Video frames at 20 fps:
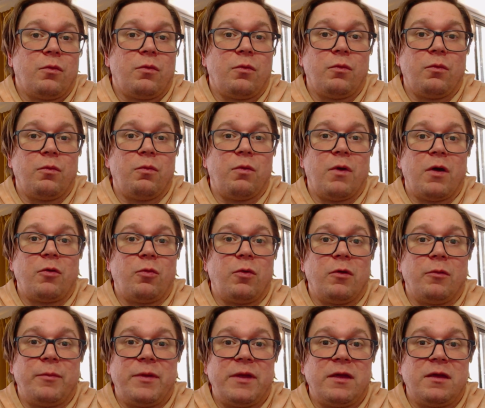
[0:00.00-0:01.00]
what
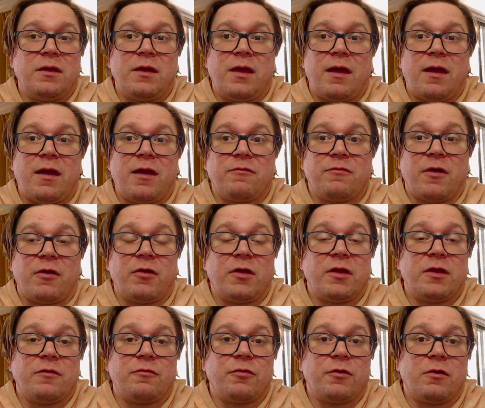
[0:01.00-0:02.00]
will be a very
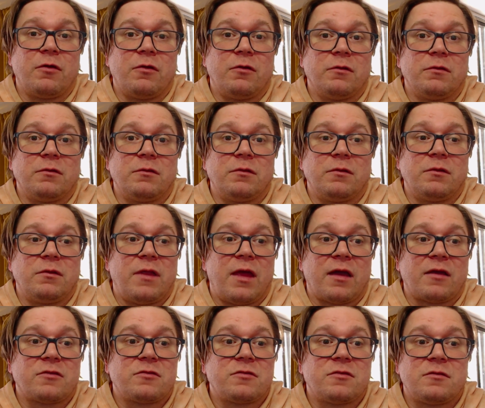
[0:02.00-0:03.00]
difficult
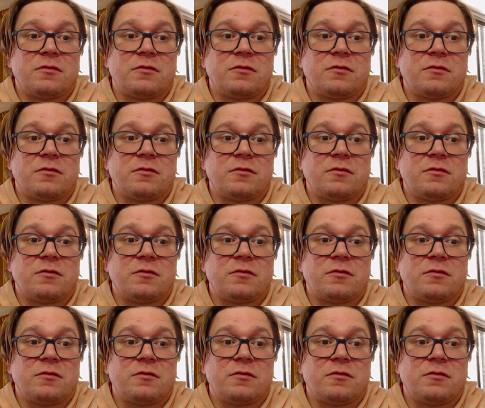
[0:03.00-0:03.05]
next